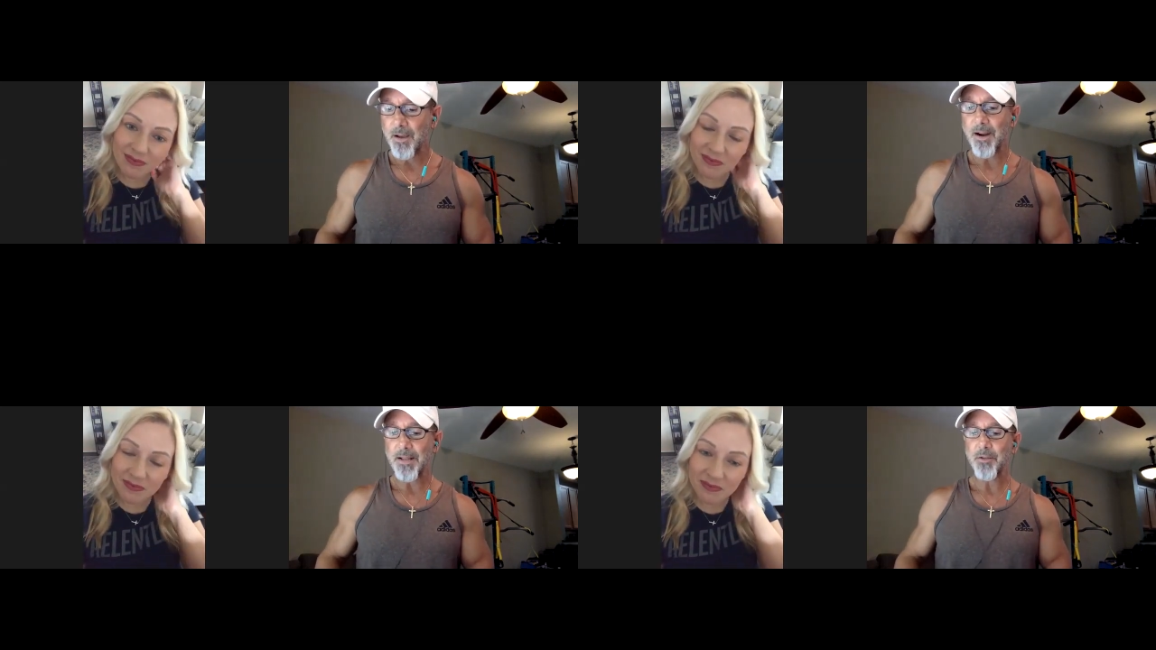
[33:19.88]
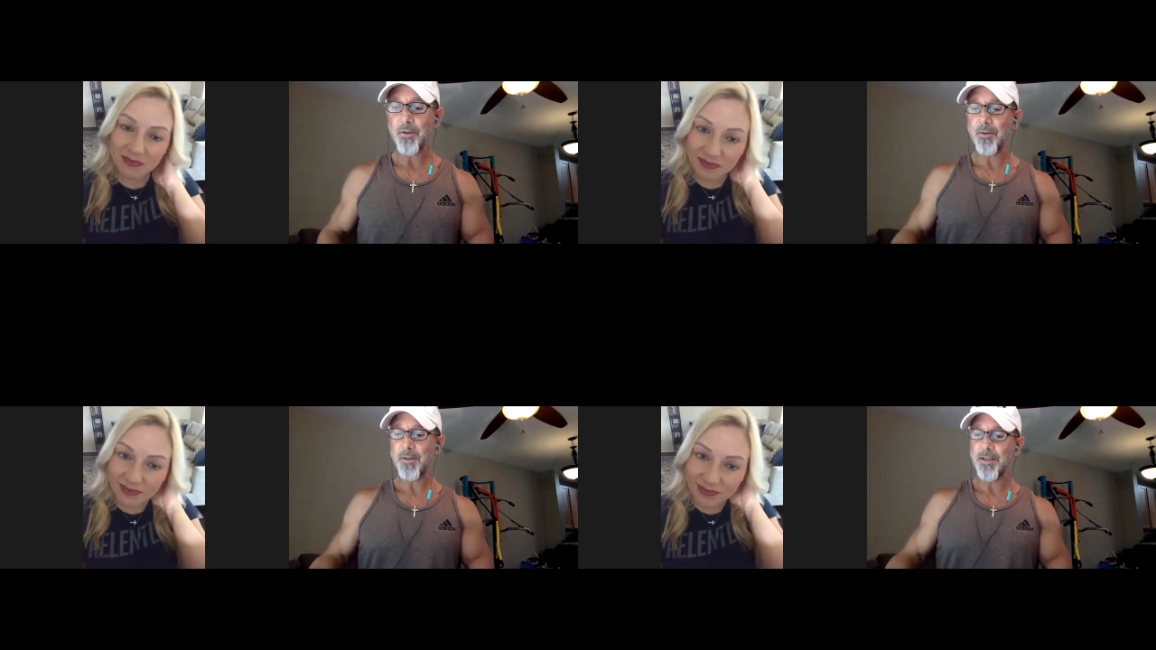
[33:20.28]
Speaker 1: All right.
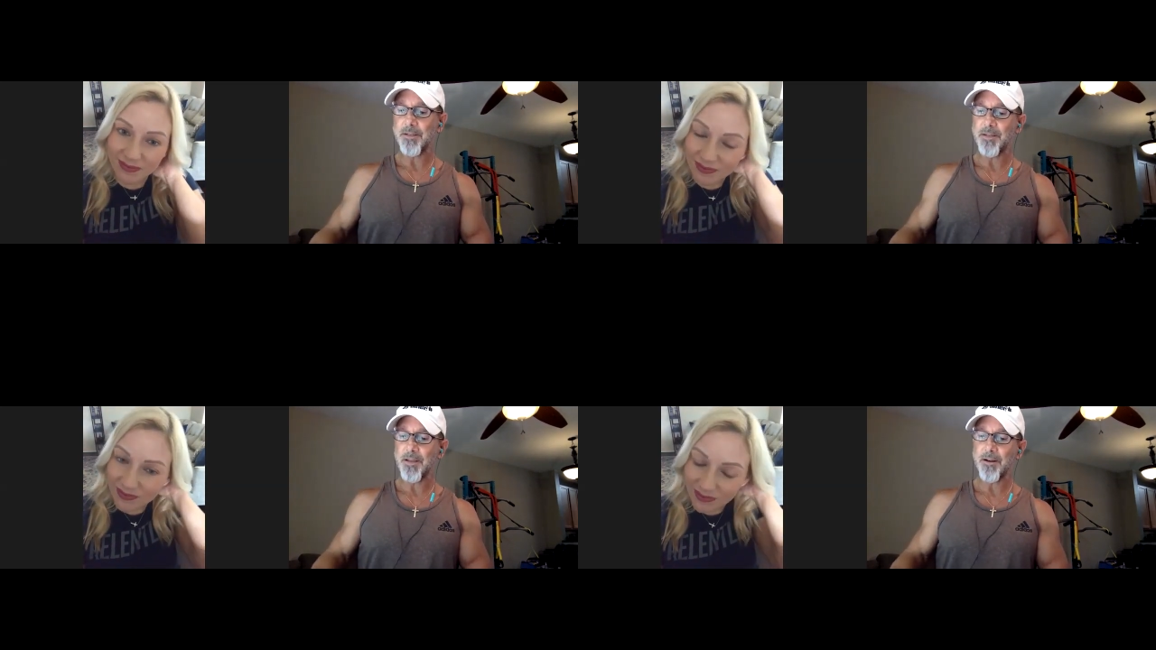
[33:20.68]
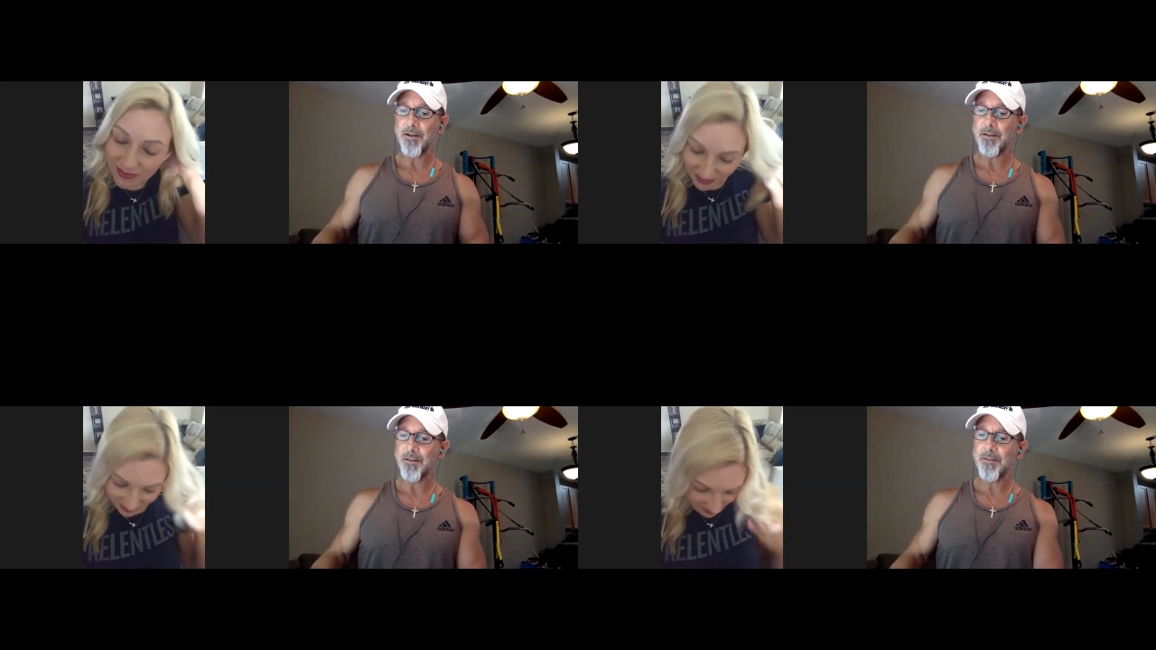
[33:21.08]
So, is
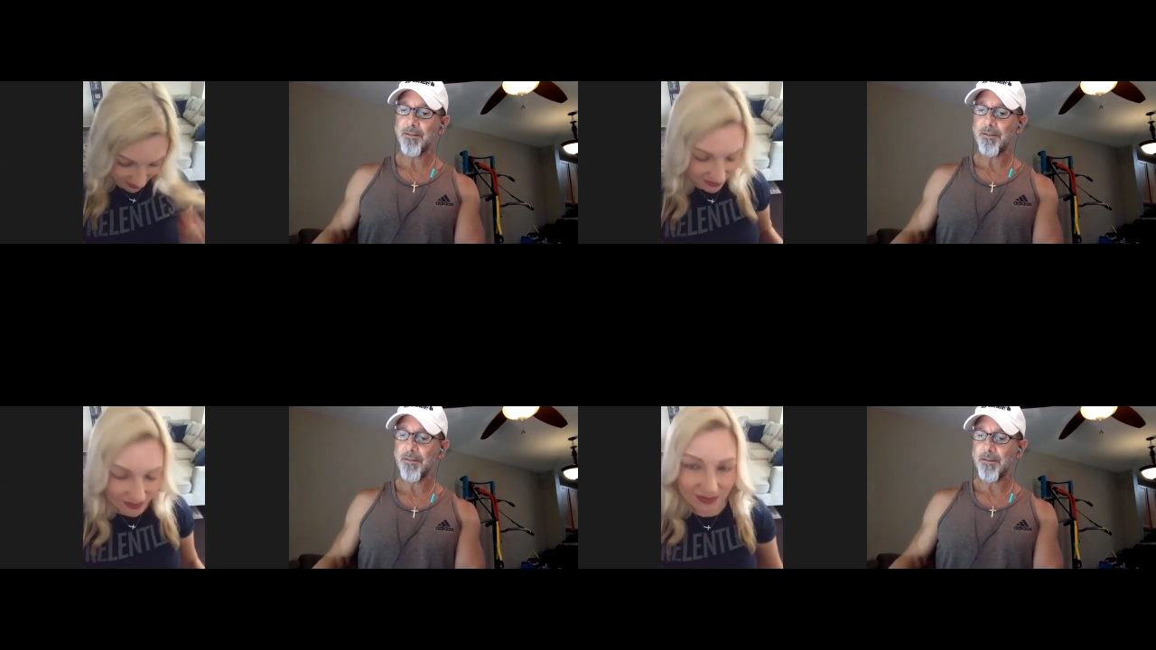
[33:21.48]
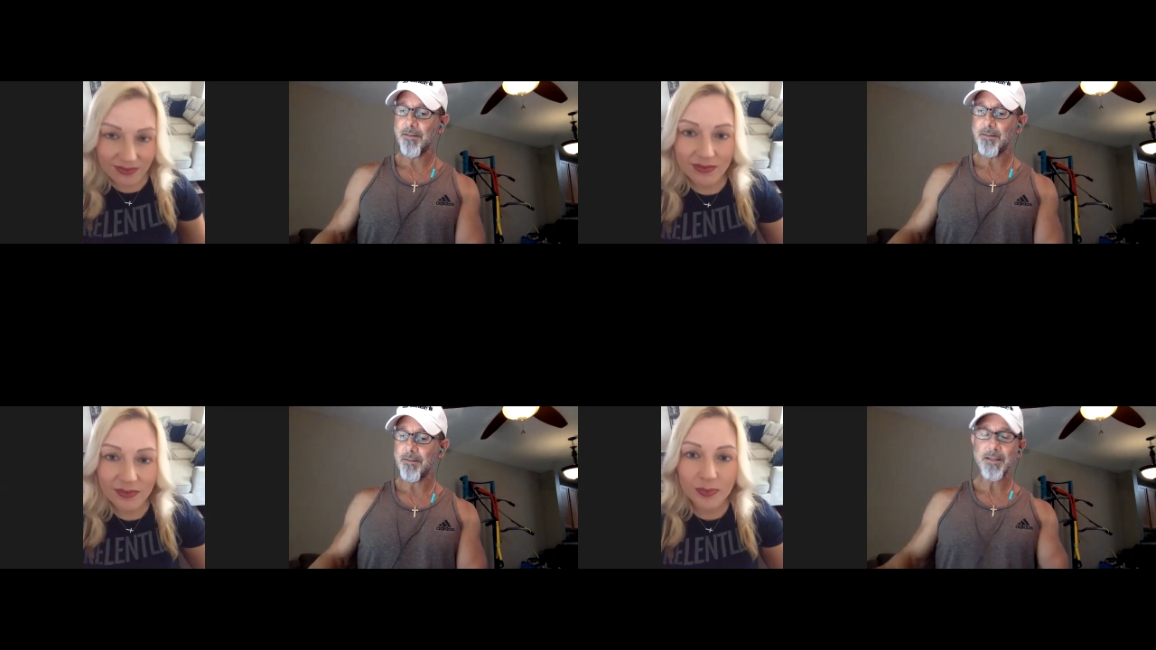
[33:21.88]
there,
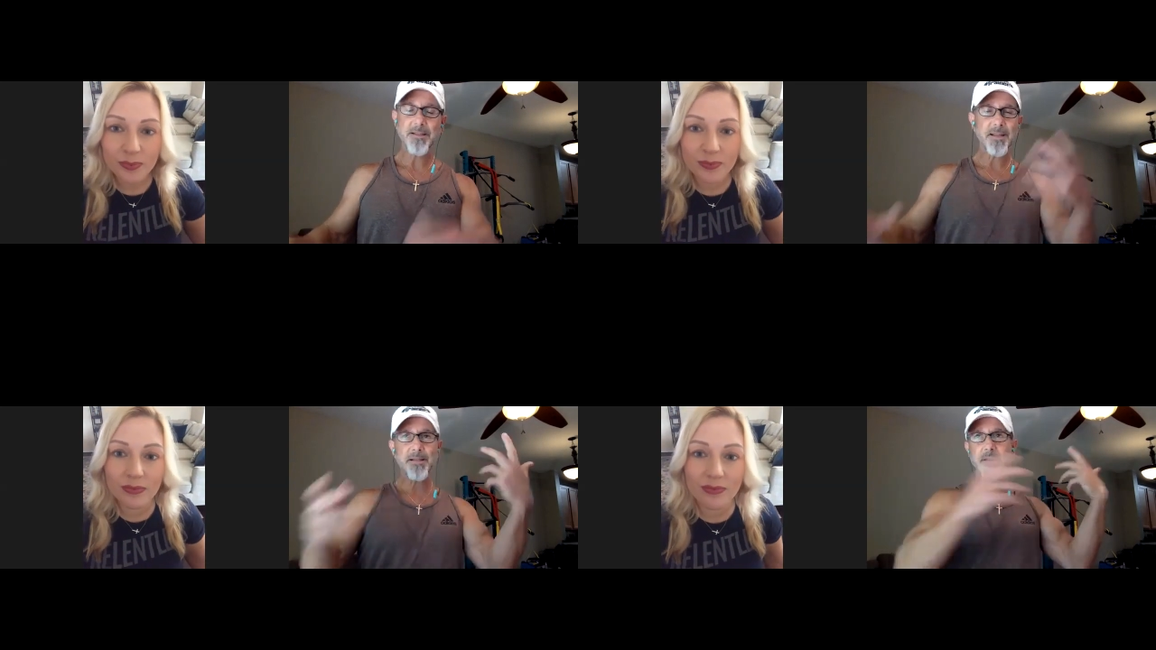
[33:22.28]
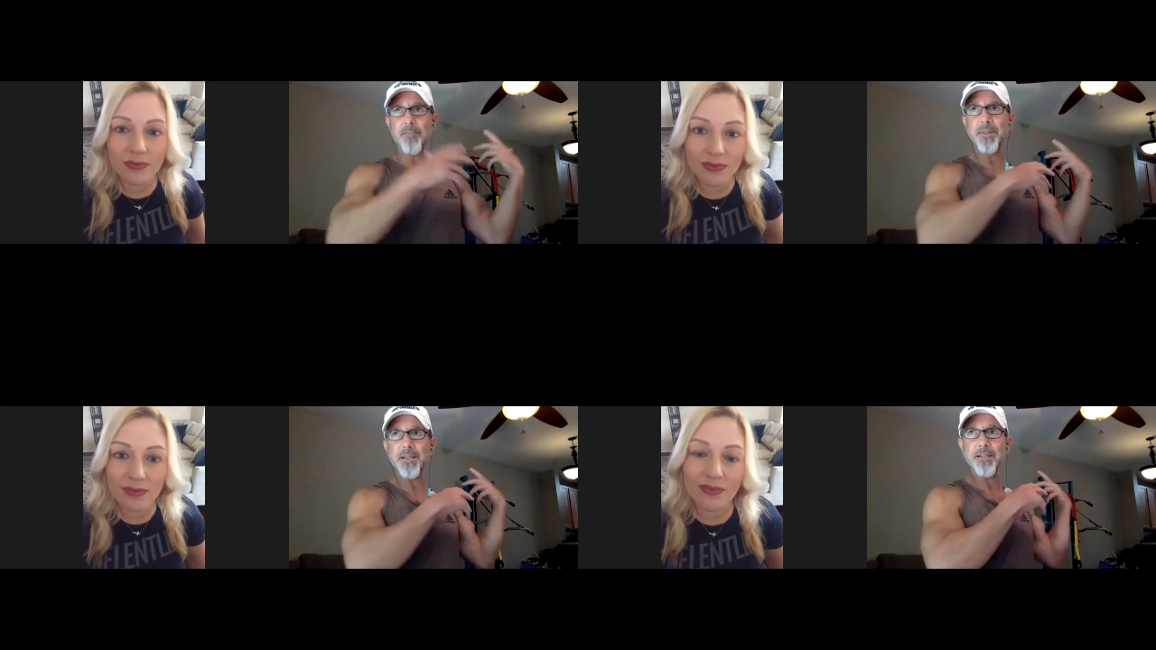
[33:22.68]
let's say
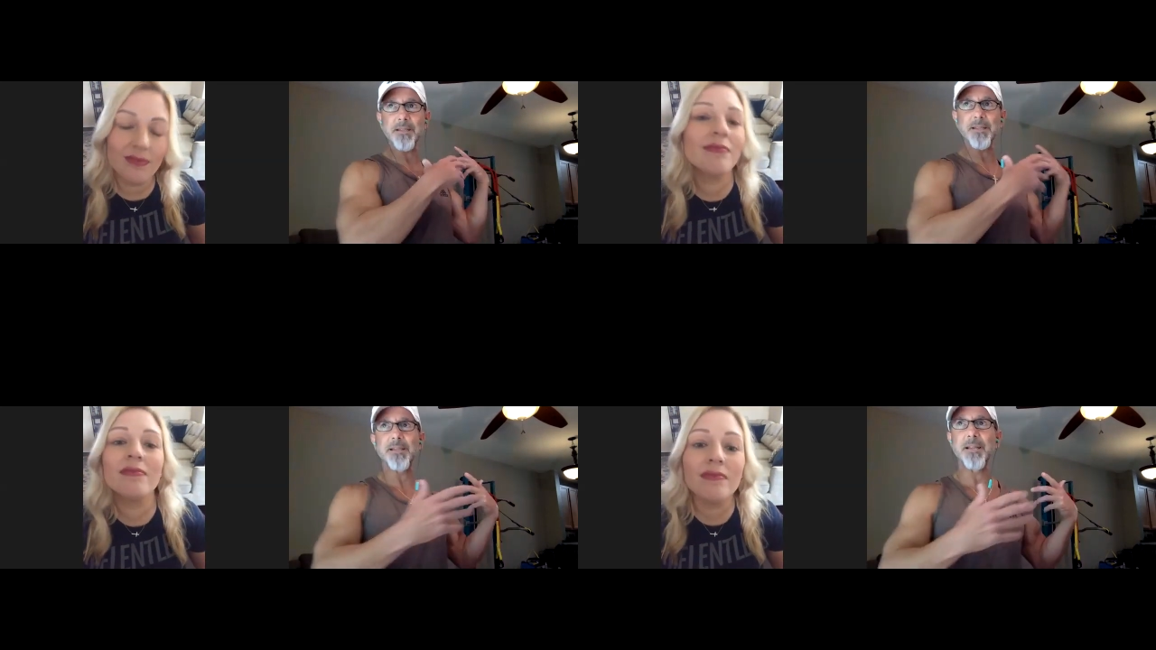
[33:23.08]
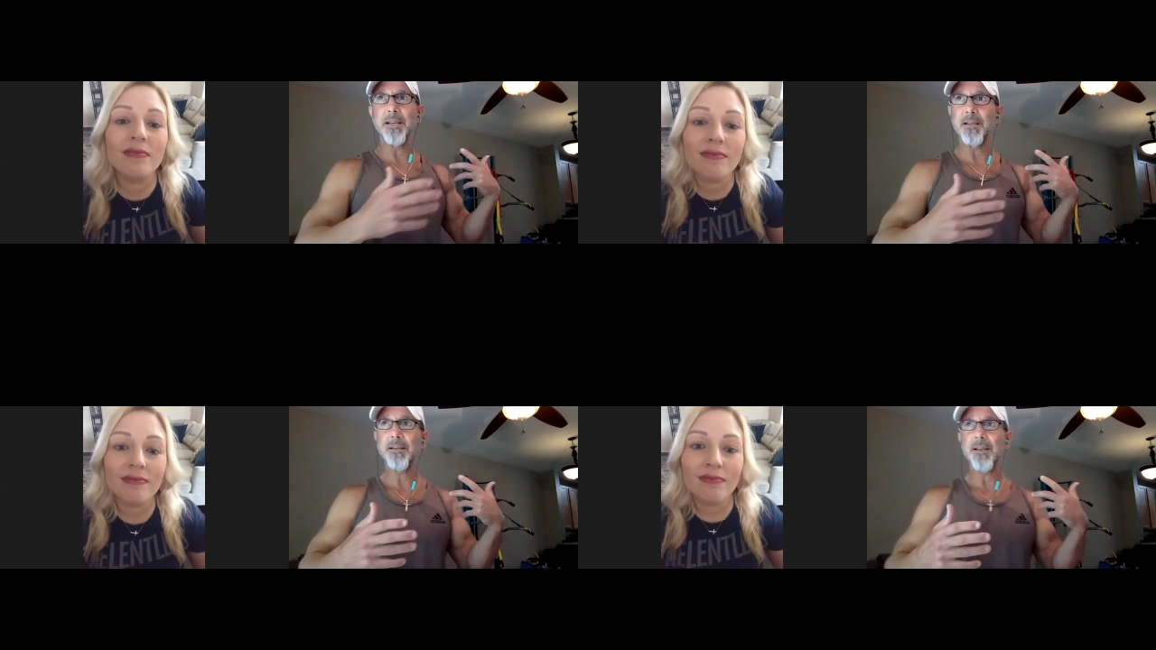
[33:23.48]
somebody's
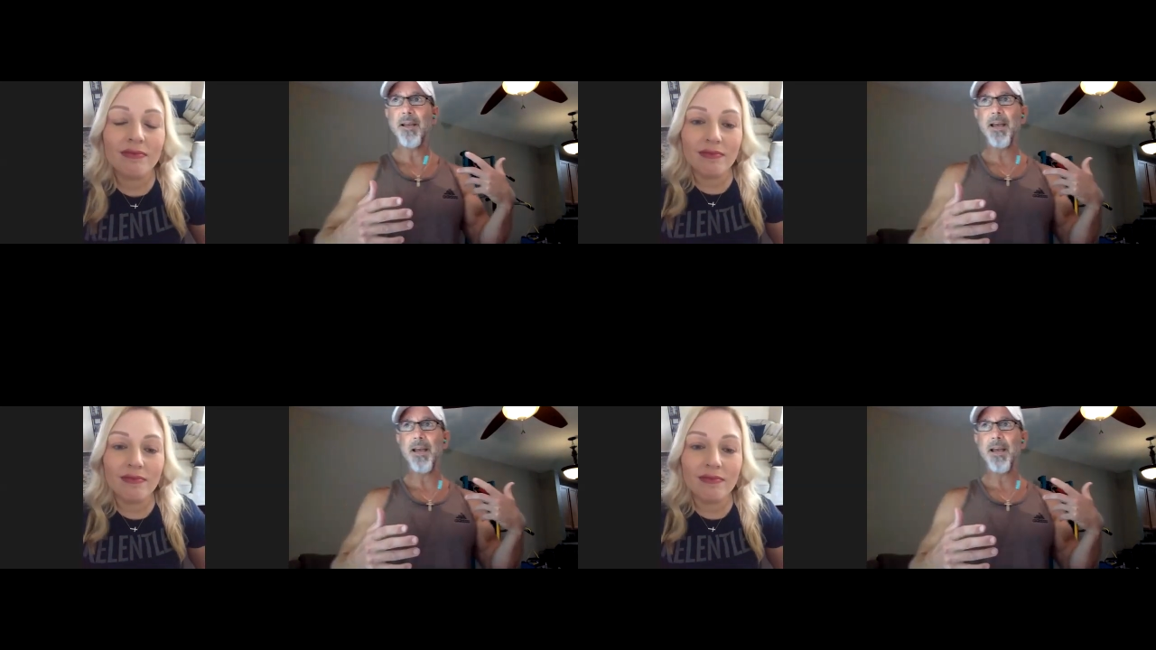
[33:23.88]
listening